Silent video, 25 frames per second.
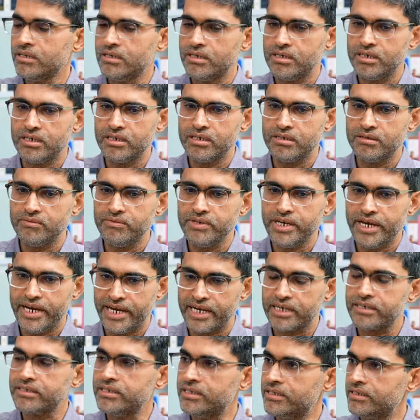uh, we
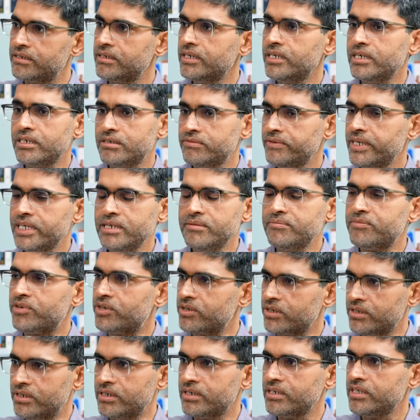acted and right. it's very
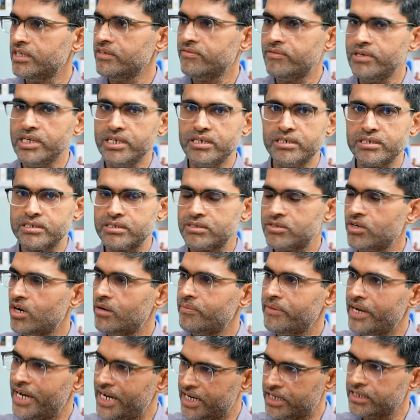important if right. leaders
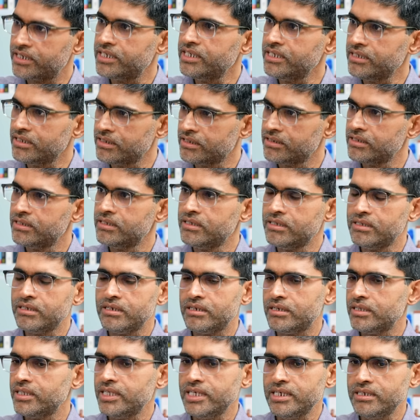stop acting yeah.
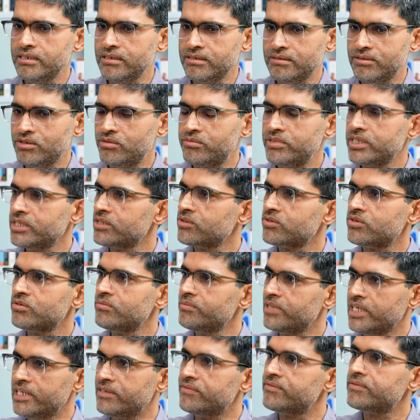then nobody's going to
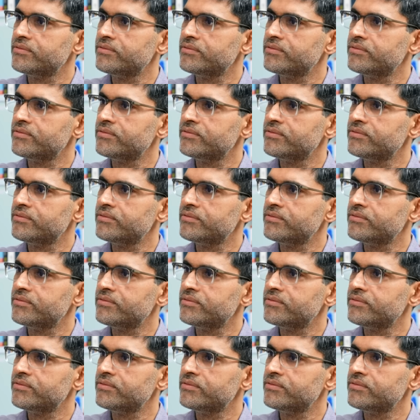believe